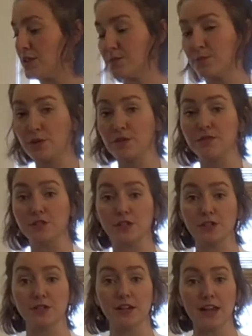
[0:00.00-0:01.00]
is move
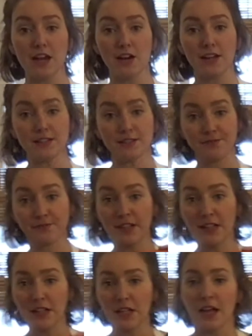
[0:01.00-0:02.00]
to a carrot.
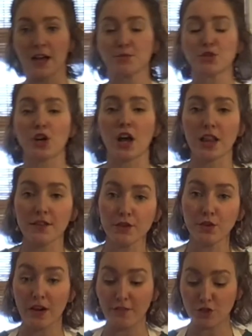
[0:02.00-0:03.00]
I'm sure all of
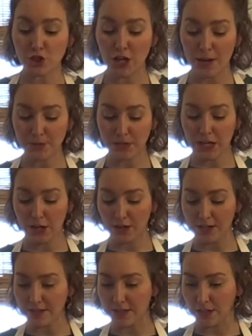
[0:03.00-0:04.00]
you have chopped
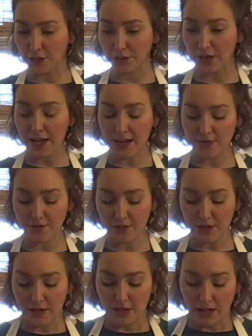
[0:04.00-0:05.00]
carrots in your life.
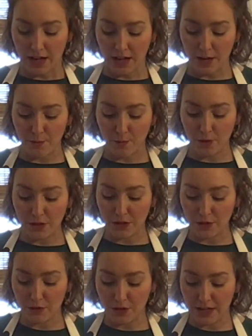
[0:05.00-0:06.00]
When
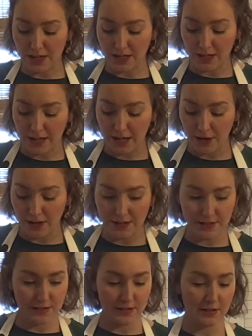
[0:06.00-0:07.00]
you cut a
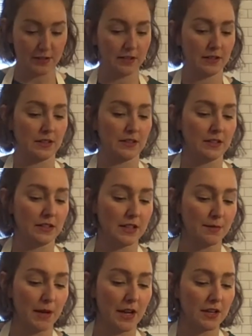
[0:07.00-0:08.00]
carrot,
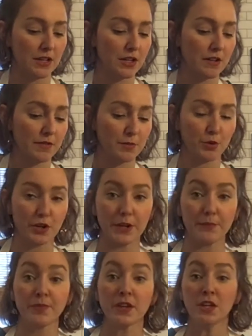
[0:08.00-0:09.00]
get my onion off the board here.
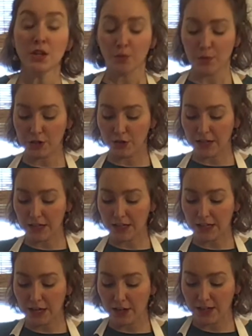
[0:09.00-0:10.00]
When you cut a
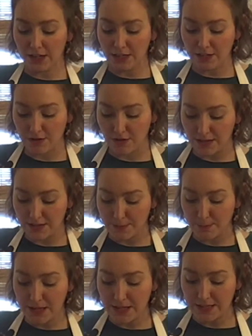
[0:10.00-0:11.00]
carrot into these
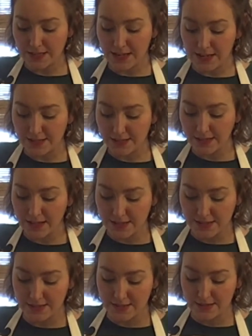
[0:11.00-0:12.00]
penny-sized
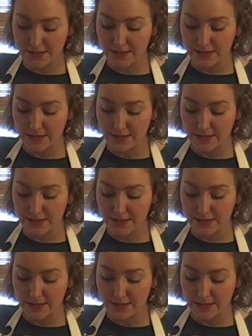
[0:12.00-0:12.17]
slices,